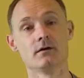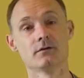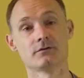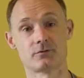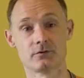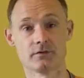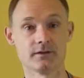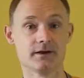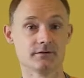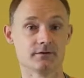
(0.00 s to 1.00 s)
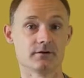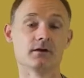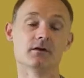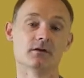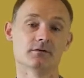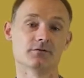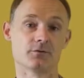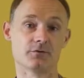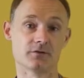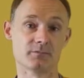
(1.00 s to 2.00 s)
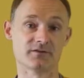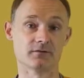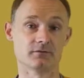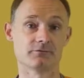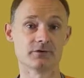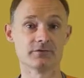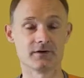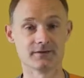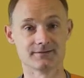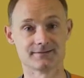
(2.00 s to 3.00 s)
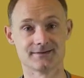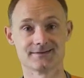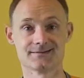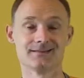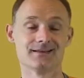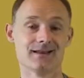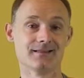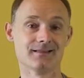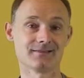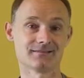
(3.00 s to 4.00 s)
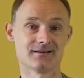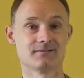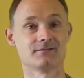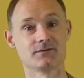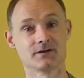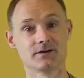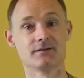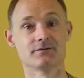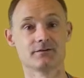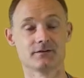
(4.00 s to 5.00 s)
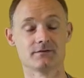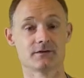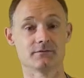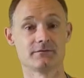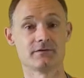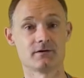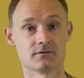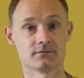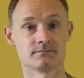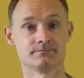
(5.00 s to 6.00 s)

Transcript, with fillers: The shorter the lanyard, the shorter the potential free fall distance, and the less chance of getting injured in the event of a fall.